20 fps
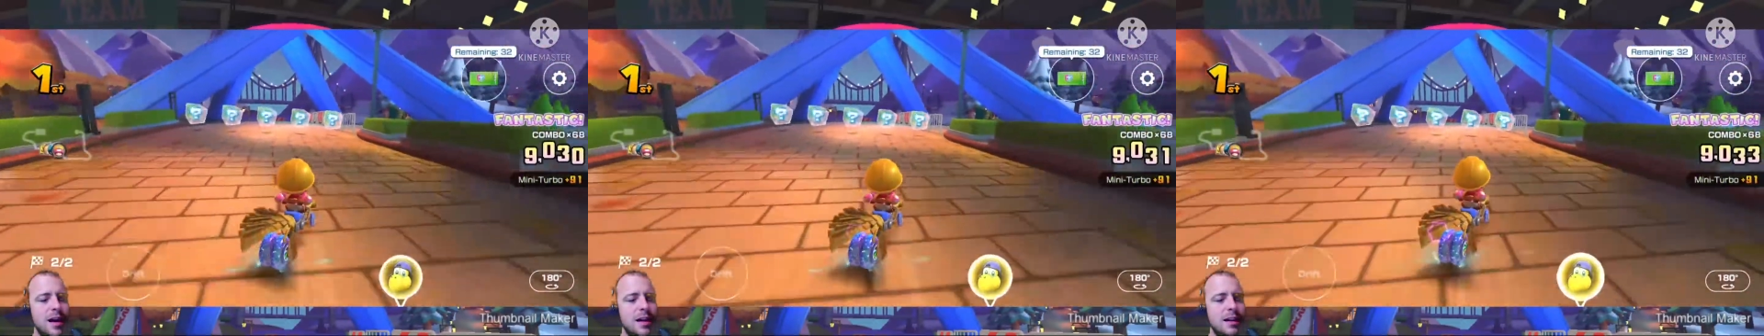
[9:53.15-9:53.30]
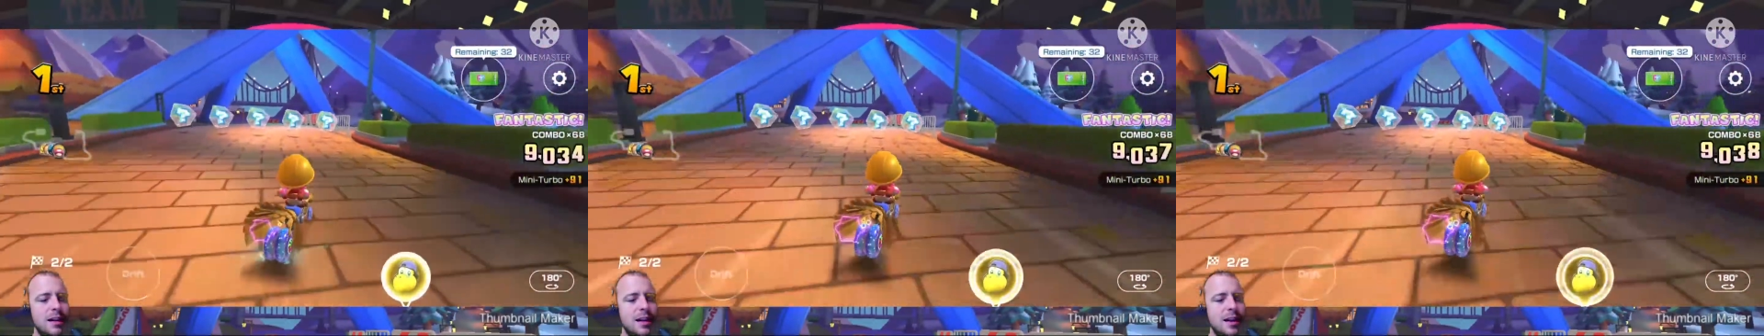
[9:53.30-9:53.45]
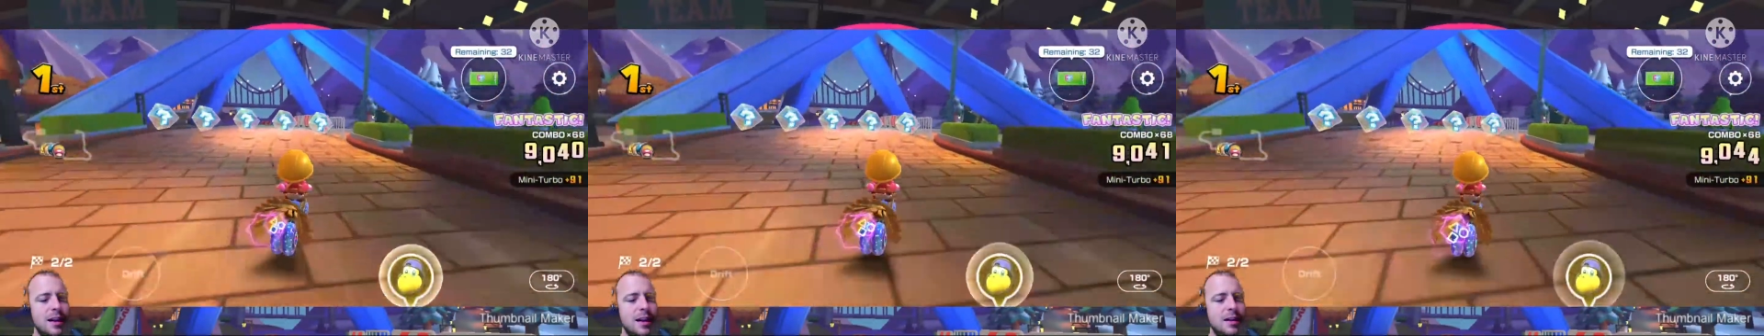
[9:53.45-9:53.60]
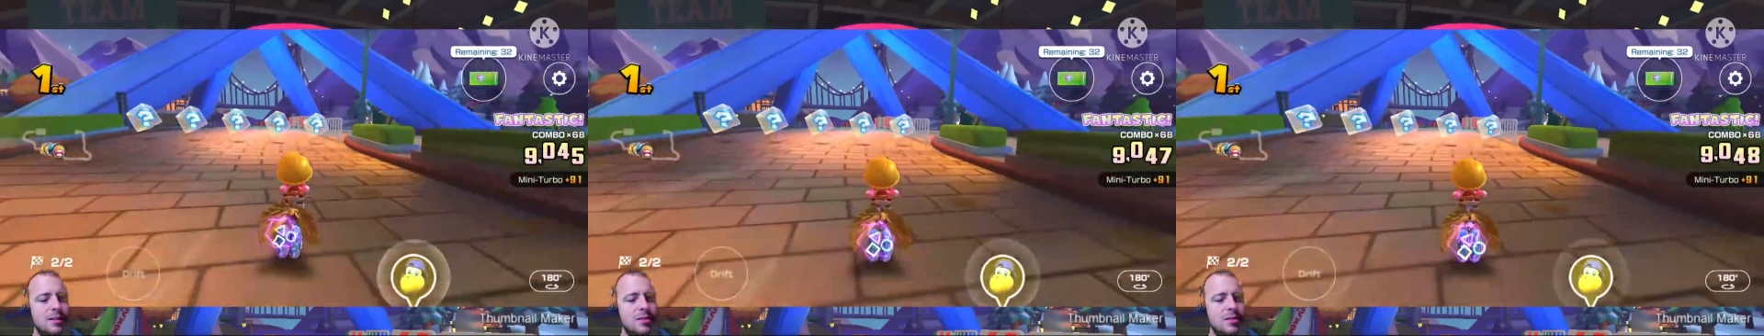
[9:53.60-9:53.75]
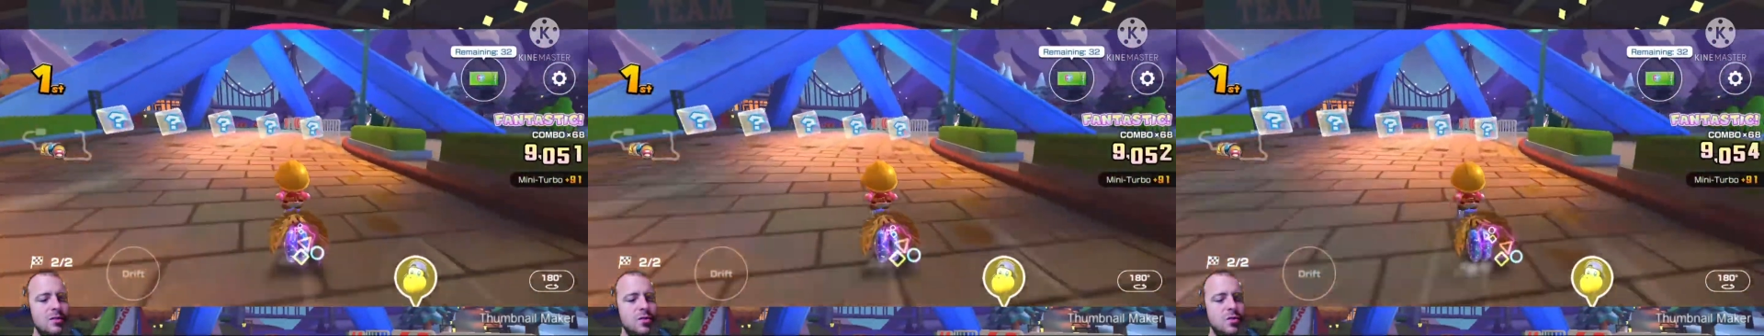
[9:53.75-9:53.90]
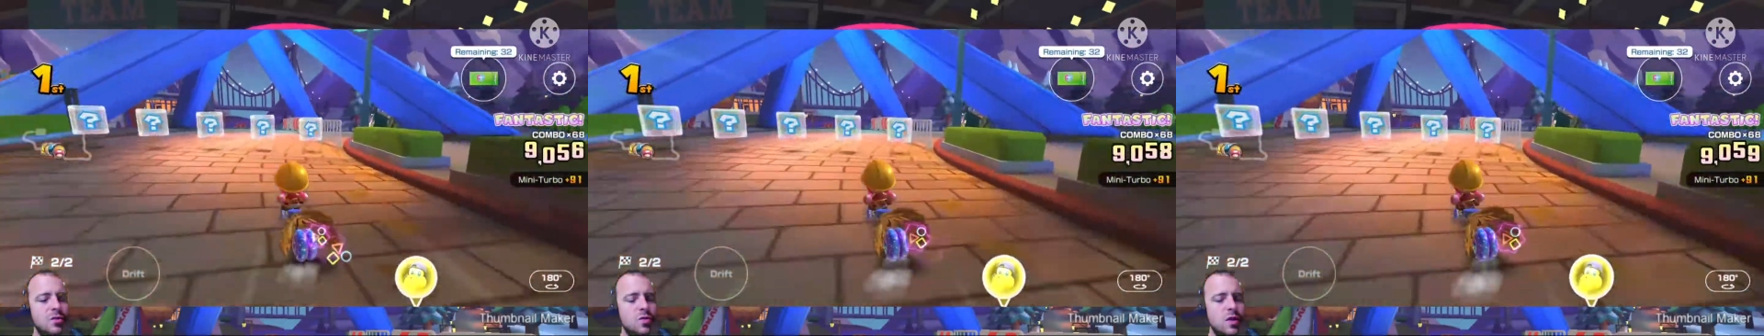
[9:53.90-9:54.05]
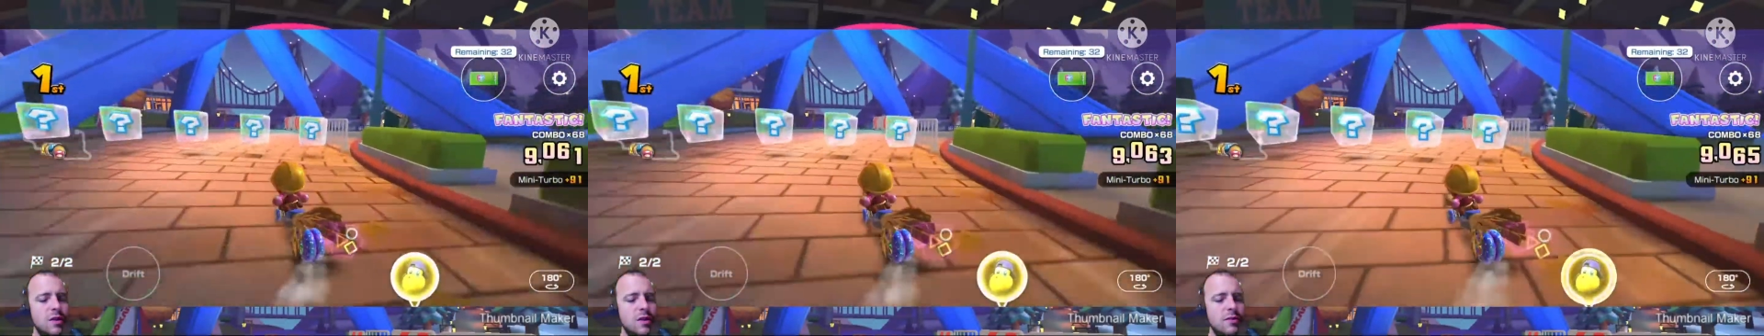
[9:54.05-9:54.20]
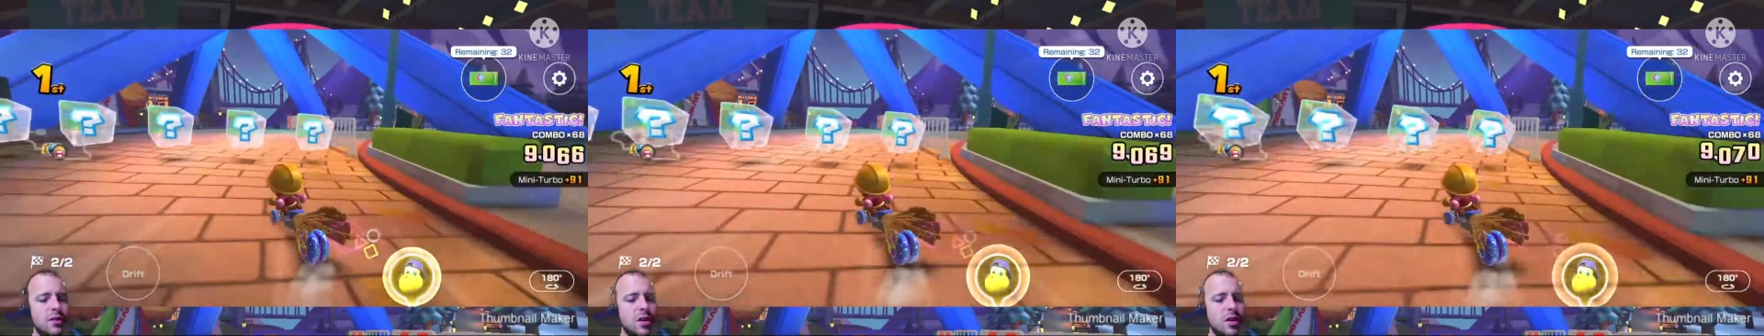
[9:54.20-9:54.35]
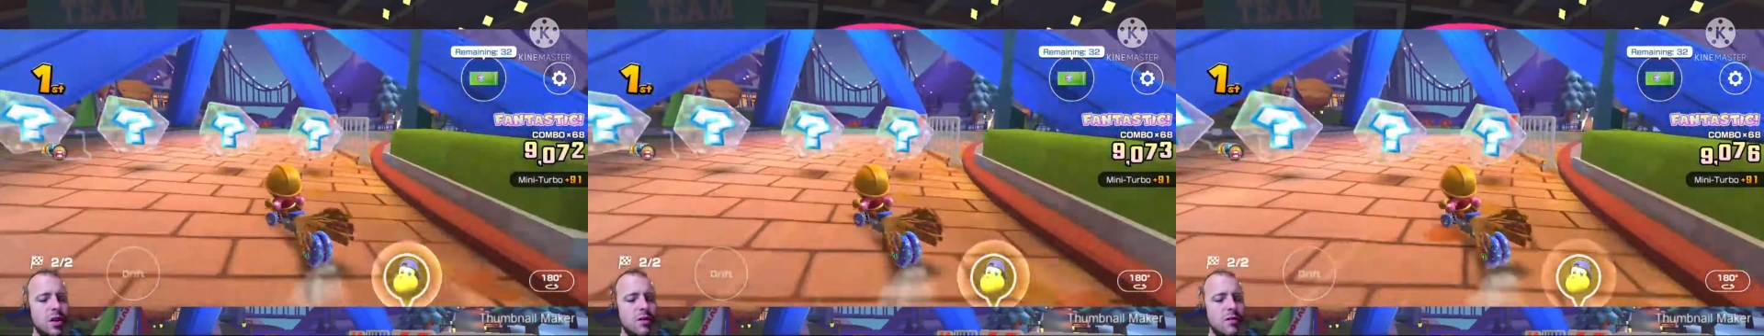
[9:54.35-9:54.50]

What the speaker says: and then drift